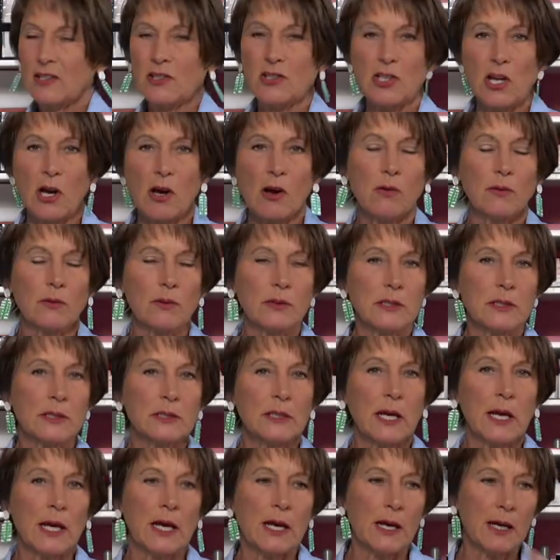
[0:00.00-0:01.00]
don't
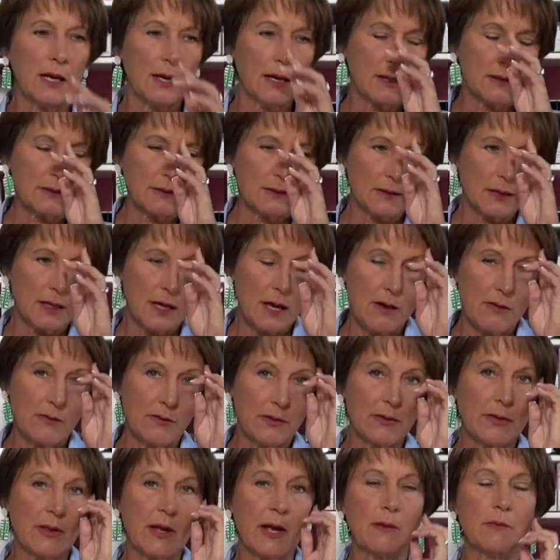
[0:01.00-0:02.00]
uh,
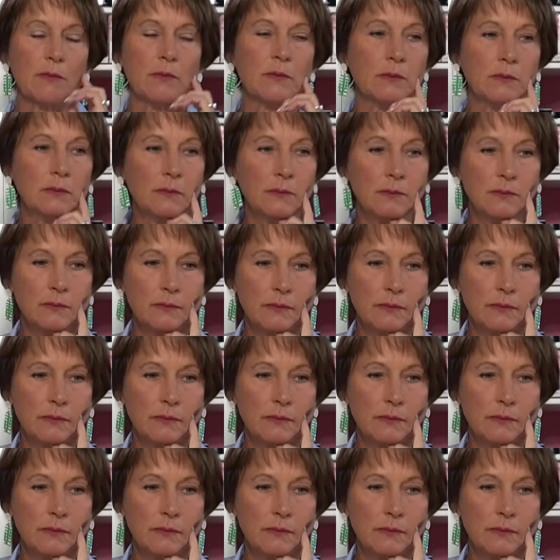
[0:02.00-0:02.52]
cover them.